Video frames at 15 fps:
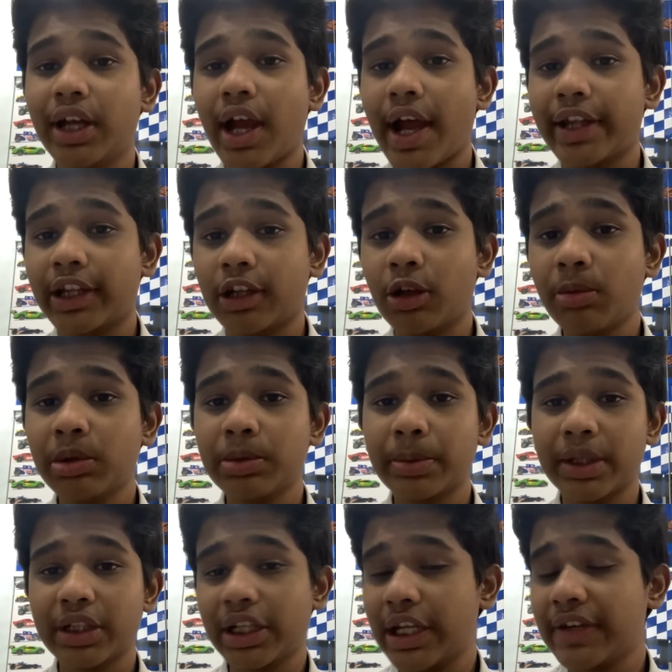And the
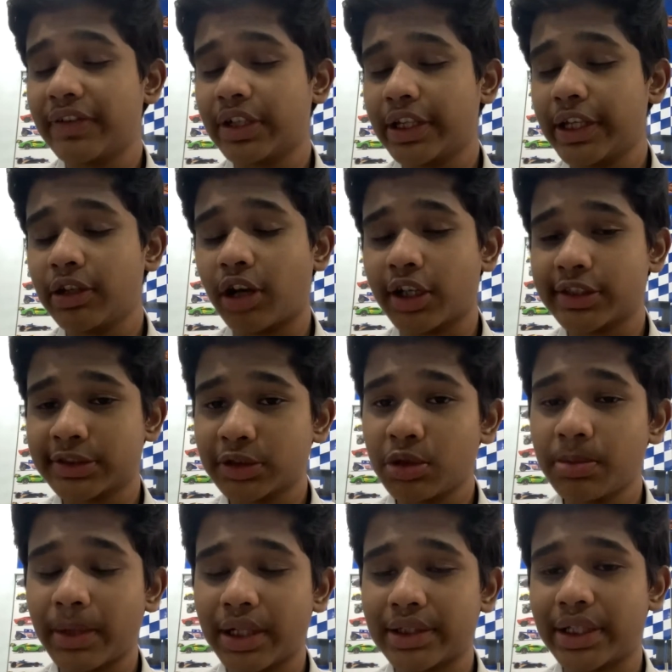nobleman, he got so
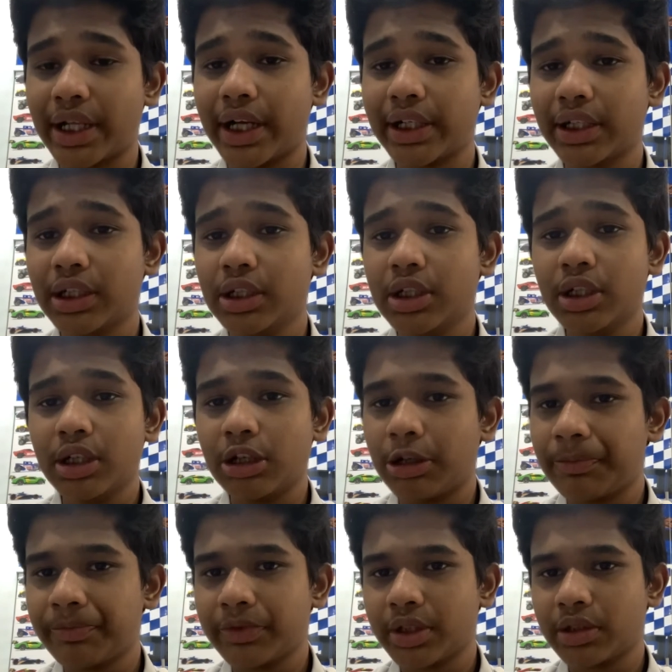mad that,
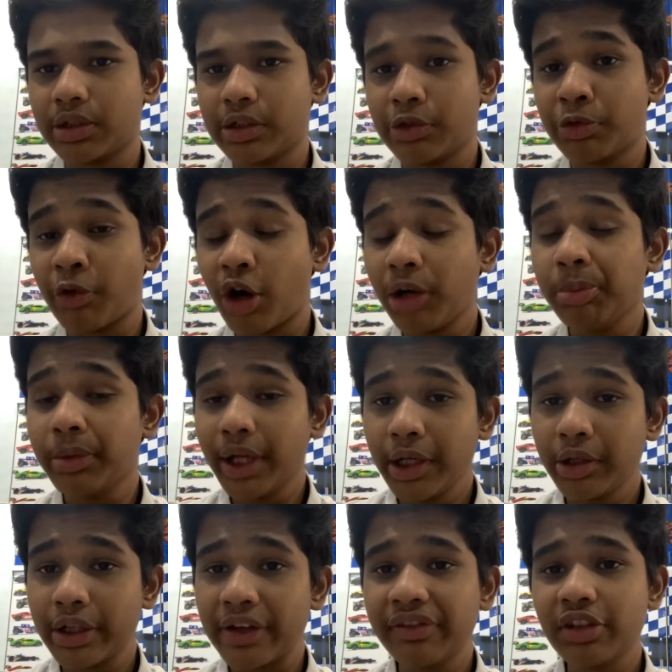you want me to
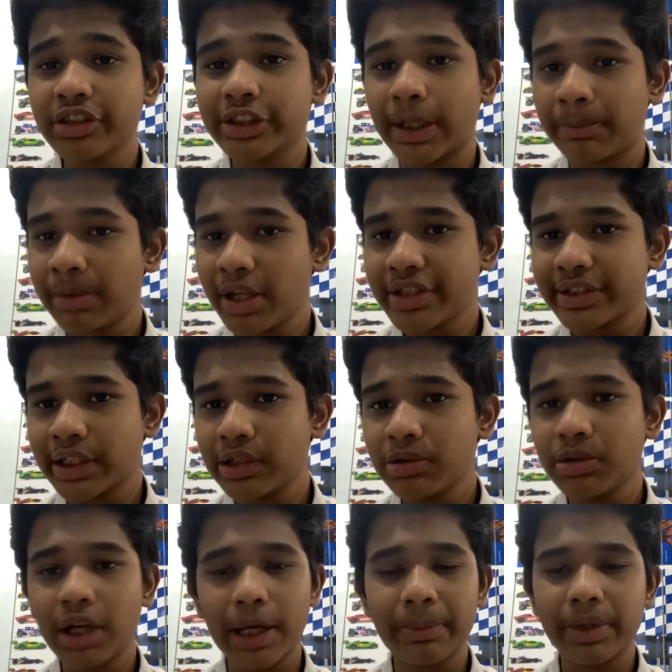give those dumplings to
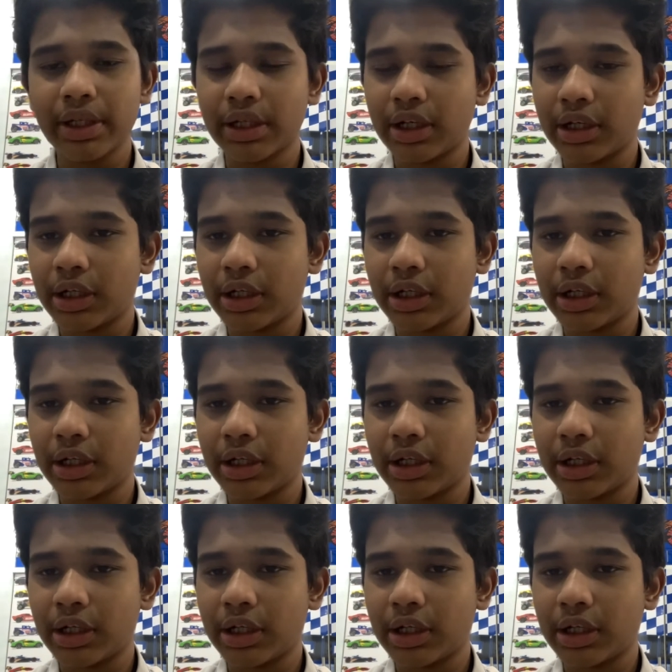you? I mean,